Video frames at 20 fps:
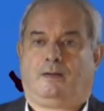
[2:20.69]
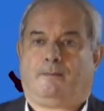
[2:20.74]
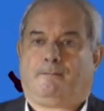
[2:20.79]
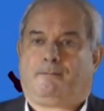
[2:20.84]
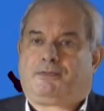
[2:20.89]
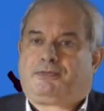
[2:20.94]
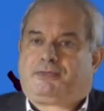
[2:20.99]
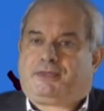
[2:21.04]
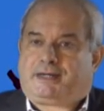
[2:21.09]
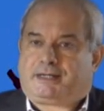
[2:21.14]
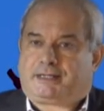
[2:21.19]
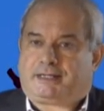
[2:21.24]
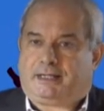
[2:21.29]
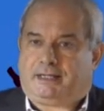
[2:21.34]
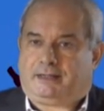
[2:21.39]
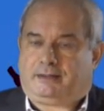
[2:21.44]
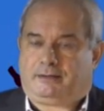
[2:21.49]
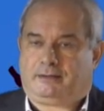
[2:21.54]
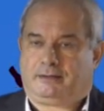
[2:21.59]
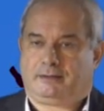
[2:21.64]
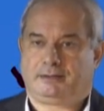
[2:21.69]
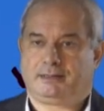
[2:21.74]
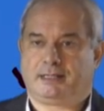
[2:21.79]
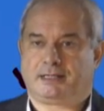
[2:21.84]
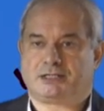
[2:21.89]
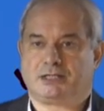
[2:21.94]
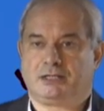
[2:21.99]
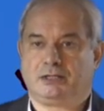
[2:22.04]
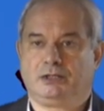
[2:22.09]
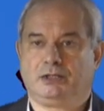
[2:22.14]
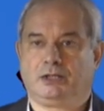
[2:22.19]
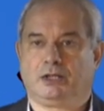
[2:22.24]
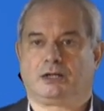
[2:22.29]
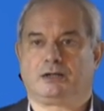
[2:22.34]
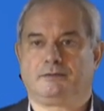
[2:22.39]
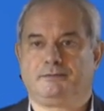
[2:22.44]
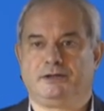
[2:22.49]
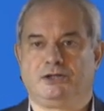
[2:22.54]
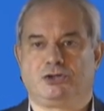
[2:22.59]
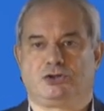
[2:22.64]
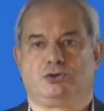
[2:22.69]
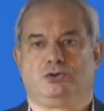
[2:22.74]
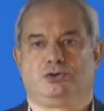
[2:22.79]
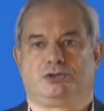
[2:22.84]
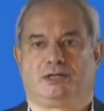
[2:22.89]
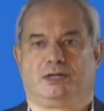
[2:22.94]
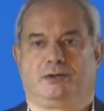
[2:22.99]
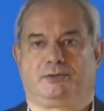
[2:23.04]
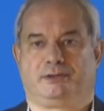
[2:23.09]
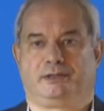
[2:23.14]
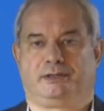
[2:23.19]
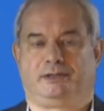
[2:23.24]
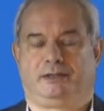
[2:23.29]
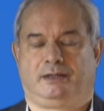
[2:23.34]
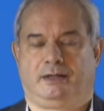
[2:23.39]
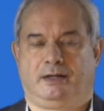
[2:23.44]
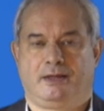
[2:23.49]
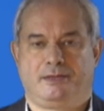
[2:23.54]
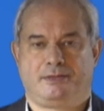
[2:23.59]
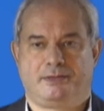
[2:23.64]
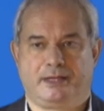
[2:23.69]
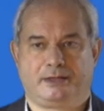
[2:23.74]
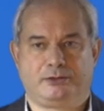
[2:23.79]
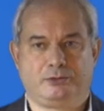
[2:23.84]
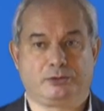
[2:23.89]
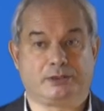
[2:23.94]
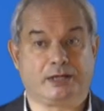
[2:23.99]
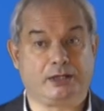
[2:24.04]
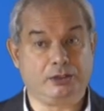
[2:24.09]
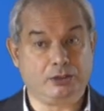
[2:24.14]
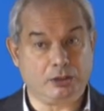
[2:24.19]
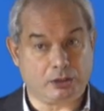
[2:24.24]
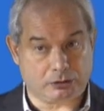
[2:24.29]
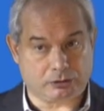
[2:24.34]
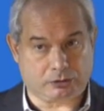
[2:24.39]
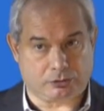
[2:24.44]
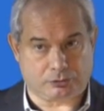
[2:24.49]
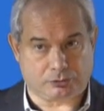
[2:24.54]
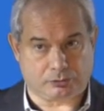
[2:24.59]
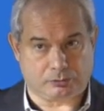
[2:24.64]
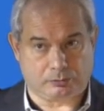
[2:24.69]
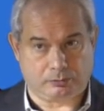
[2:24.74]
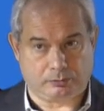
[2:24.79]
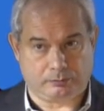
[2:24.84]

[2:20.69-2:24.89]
But then again, there's a lot of issues out there that you cannot control.